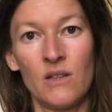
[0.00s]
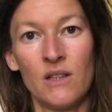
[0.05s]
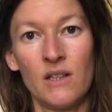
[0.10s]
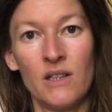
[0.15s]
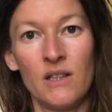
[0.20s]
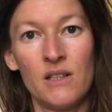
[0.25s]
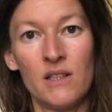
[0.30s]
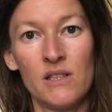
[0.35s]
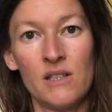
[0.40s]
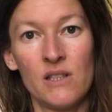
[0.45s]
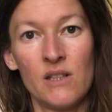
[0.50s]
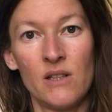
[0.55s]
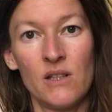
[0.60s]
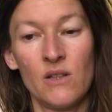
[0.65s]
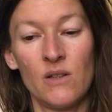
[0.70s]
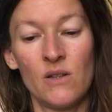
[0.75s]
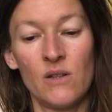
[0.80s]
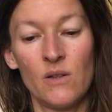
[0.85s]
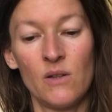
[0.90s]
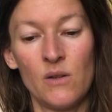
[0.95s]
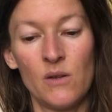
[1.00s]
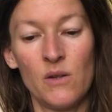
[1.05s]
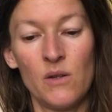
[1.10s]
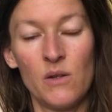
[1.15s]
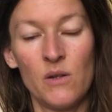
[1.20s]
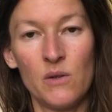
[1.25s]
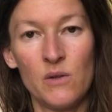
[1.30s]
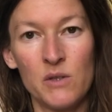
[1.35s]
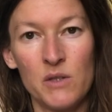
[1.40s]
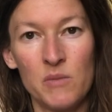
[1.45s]
It's the
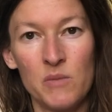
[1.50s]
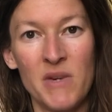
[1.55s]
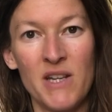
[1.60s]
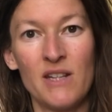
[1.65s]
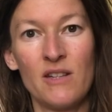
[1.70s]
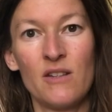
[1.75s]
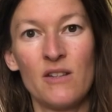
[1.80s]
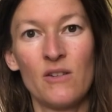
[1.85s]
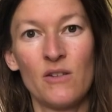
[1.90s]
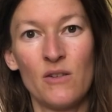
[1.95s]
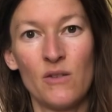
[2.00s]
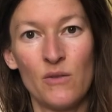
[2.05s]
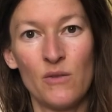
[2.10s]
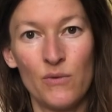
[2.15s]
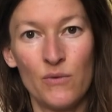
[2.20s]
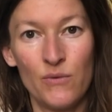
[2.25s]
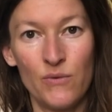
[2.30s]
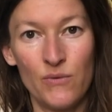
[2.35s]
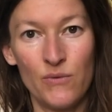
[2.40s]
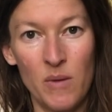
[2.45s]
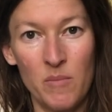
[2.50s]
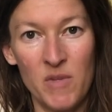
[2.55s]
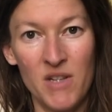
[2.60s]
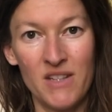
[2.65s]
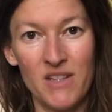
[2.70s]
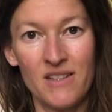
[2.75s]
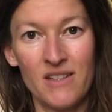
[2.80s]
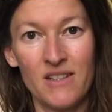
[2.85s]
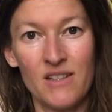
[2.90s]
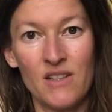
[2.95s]
ultimate
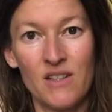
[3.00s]
feminine,